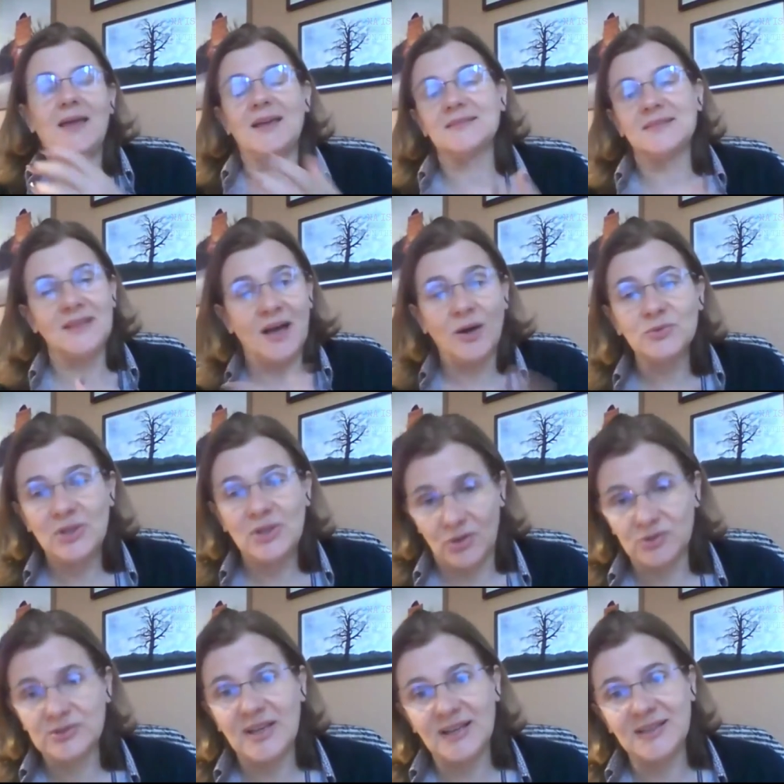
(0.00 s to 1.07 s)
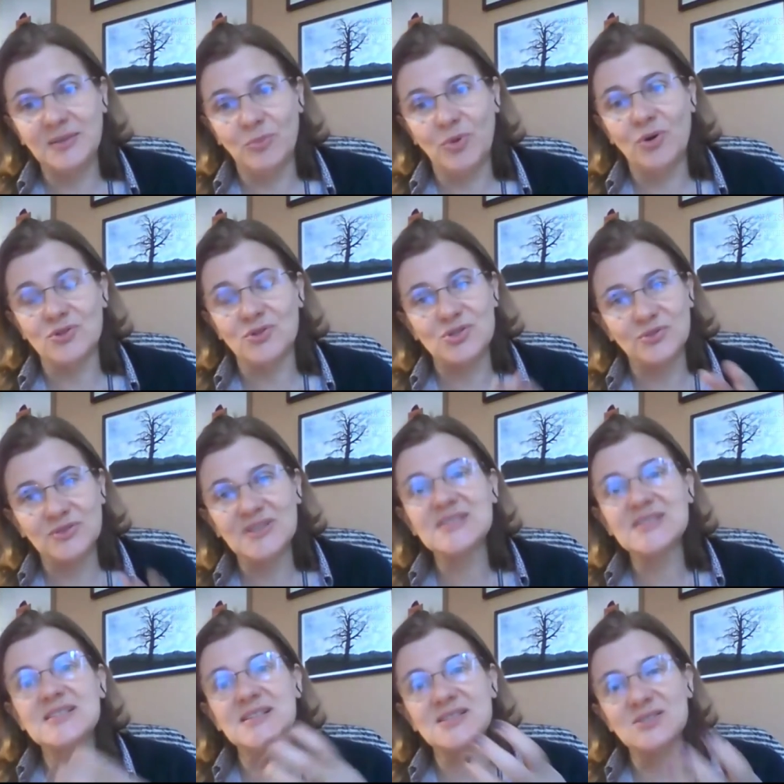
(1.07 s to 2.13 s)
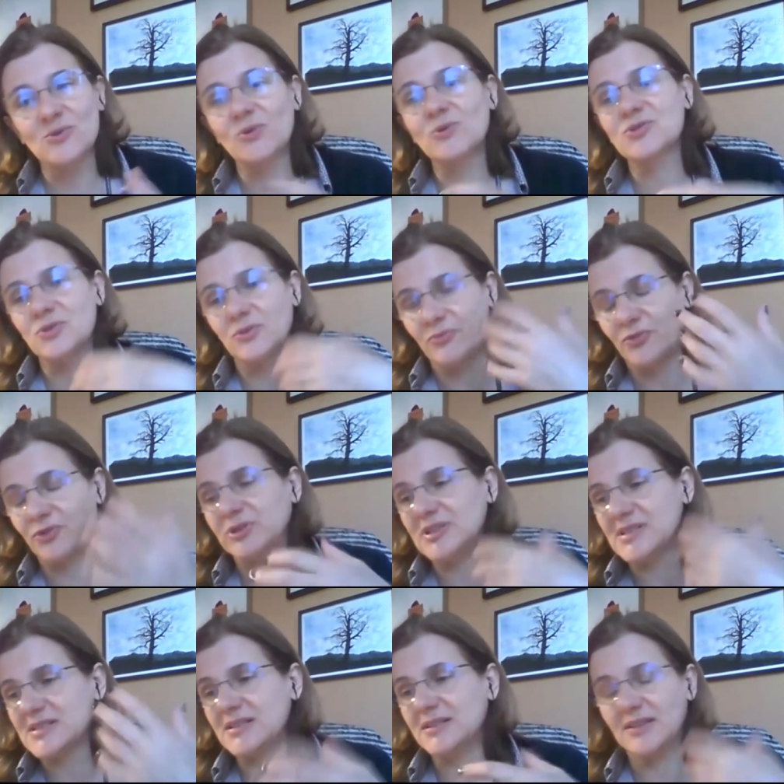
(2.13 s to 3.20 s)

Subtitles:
And now not anymore. So this is also for this